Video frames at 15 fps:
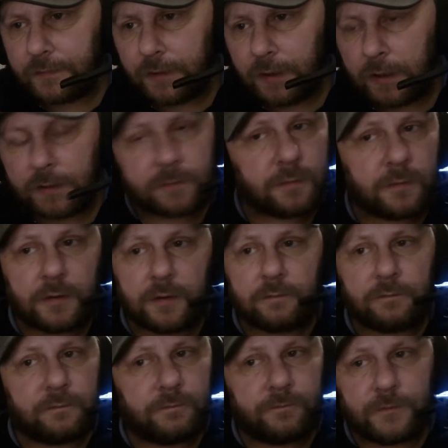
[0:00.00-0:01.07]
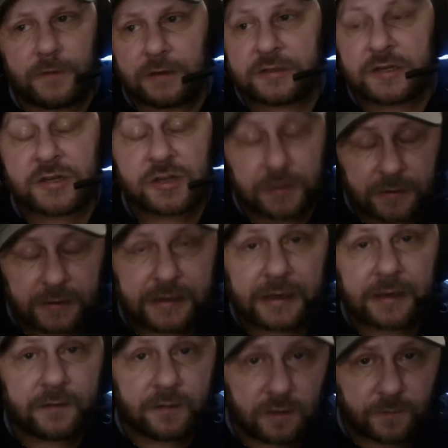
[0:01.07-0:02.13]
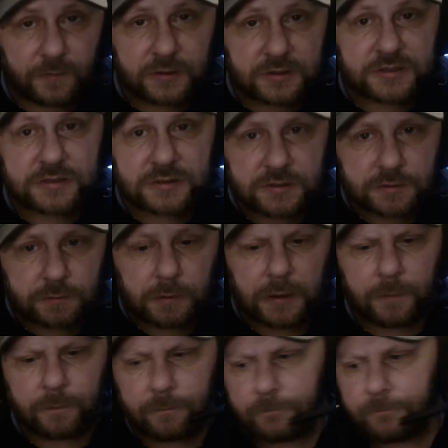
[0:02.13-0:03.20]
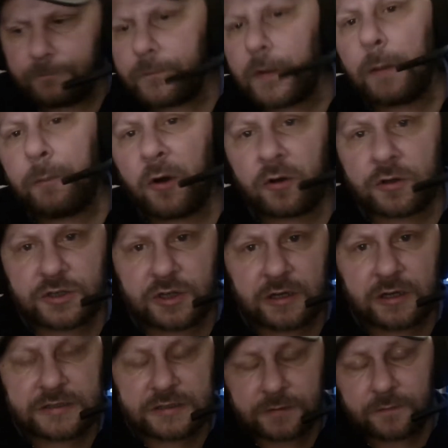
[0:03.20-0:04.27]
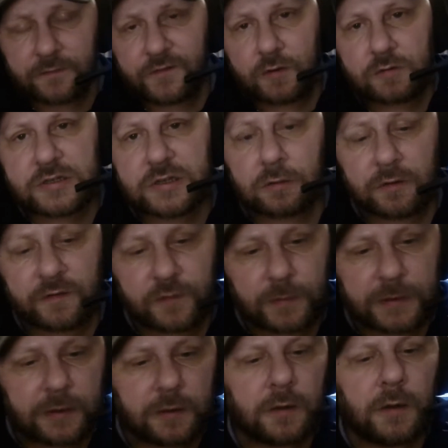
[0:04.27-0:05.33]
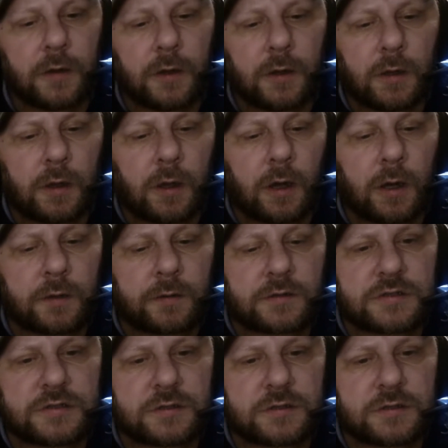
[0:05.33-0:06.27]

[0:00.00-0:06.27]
uh, additionally, getting the other person to apologize and feel sorry for me. And